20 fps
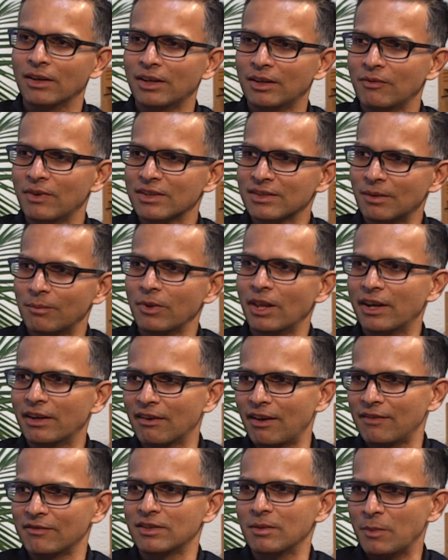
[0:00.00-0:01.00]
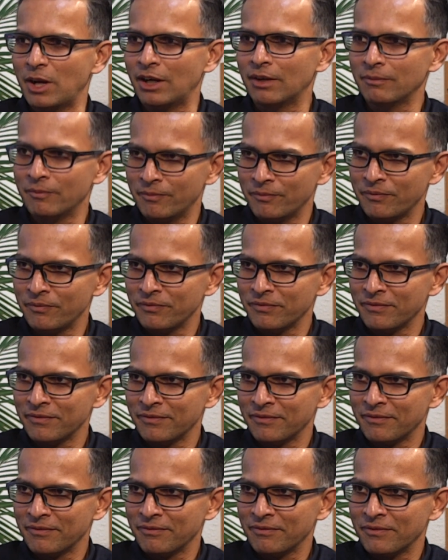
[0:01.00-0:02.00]
where supply drives
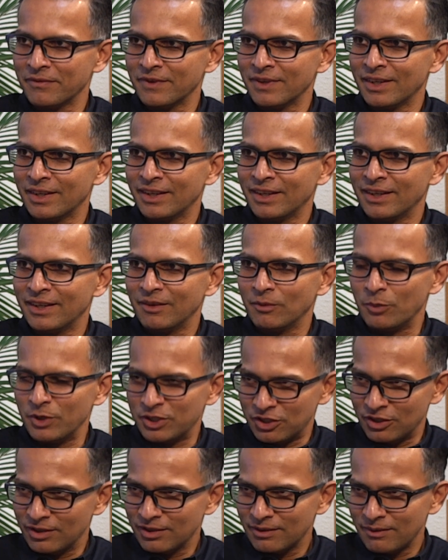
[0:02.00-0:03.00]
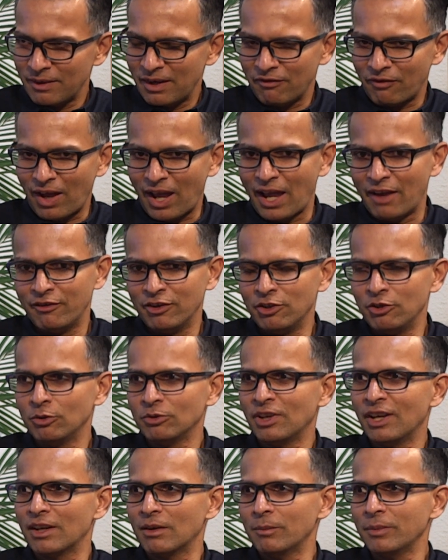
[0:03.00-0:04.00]
demand, which is if I have a new
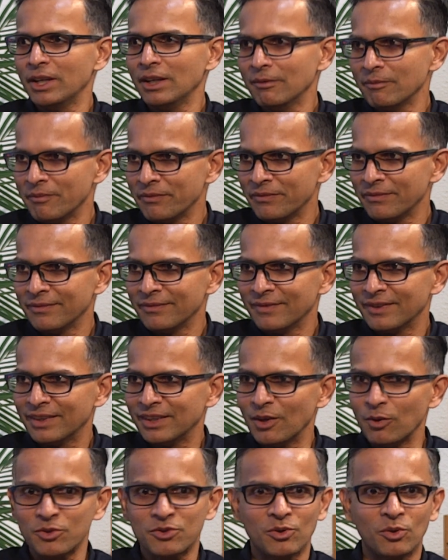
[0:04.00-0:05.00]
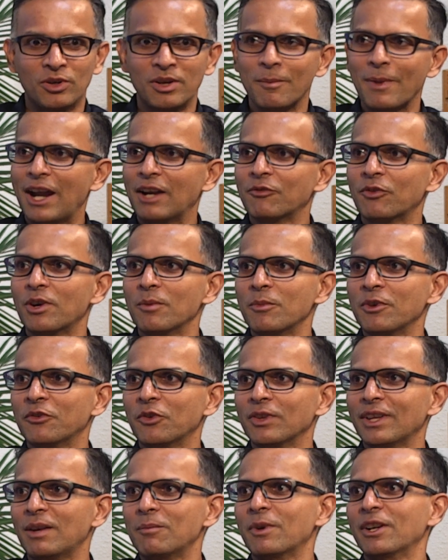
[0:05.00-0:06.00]
therapy, there was no demand for it before
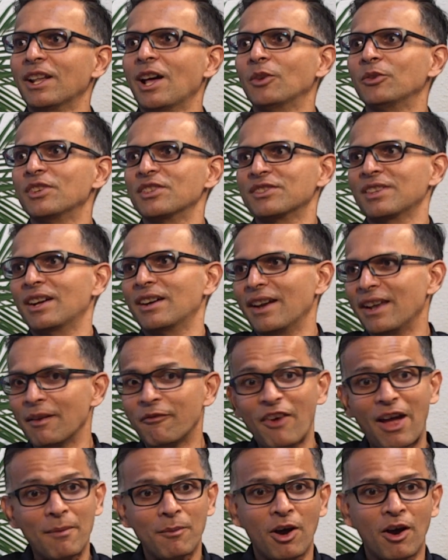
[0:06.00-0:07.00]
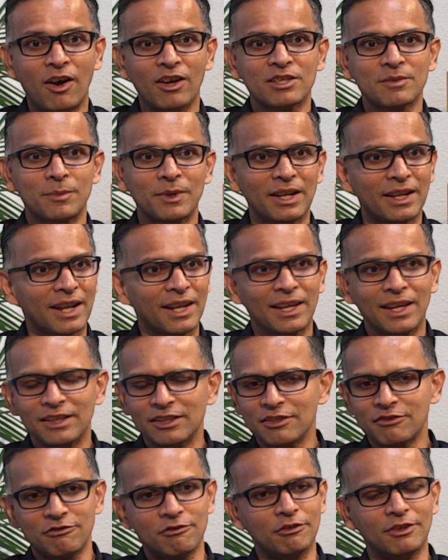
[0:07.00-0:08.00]
that, but now there's there. If I'm a hospital and I get
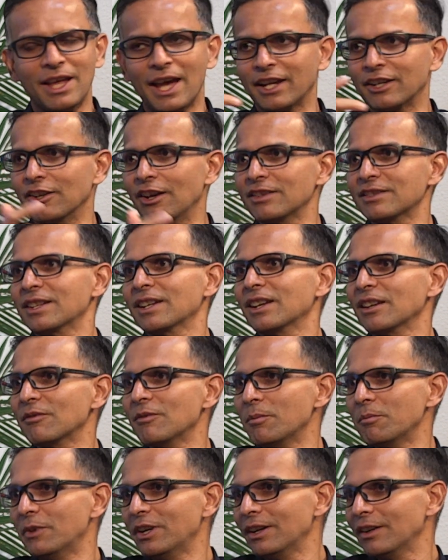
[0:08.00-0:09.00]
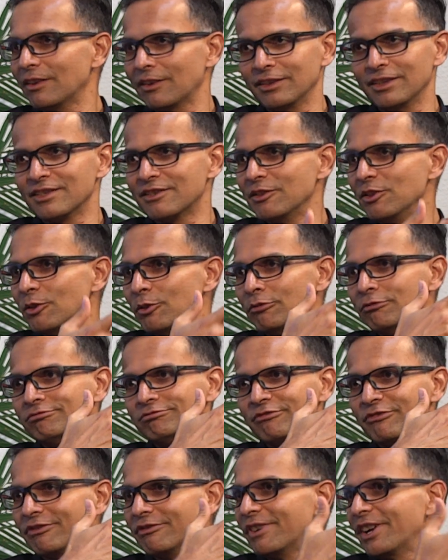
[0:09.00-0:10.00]
this new diagnostic equipment or this new
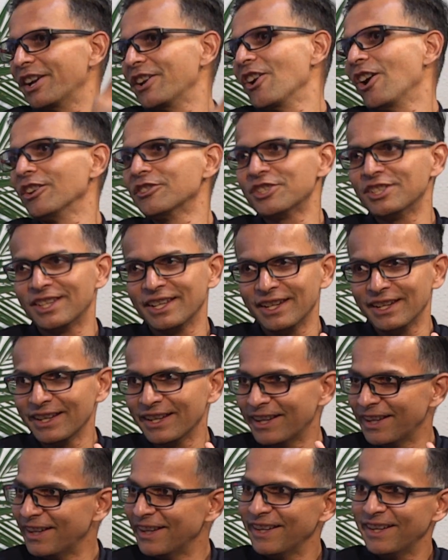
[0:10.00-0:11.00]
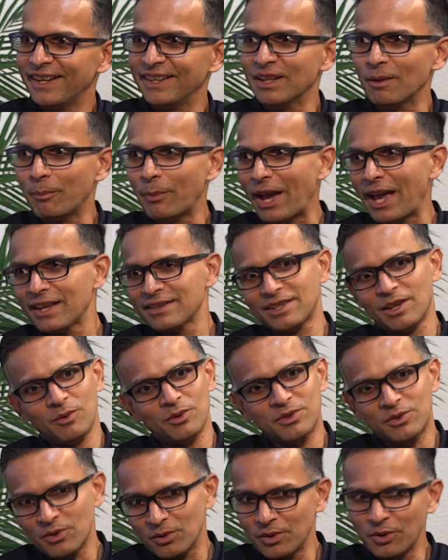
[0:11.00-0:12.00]
radiology thing, in the past I
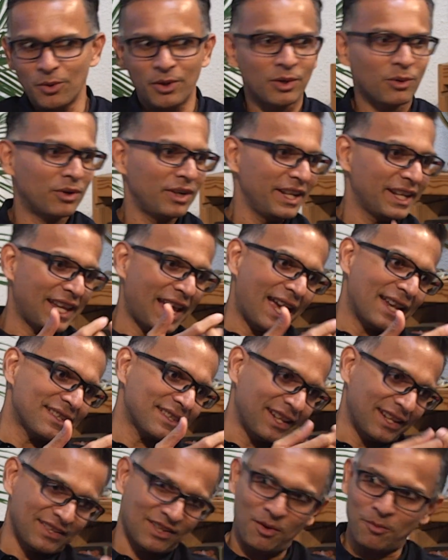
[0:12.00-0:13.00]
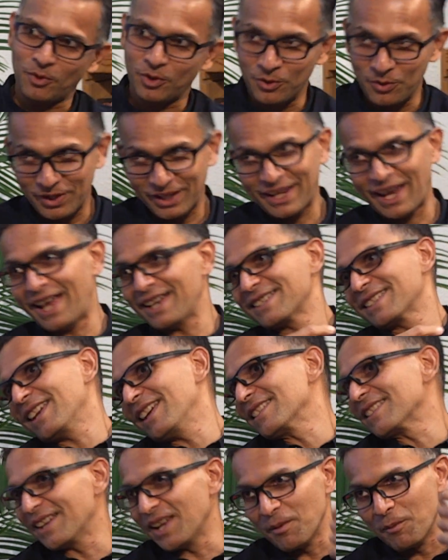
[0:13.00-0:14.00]
was doing only CAT scans. I'm doing CAT
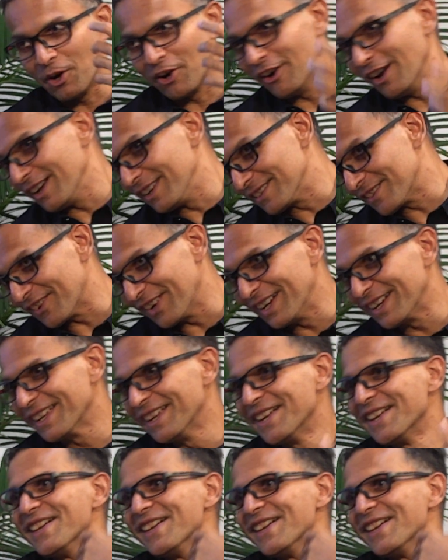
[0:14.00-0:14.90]
scans and MRIs, right?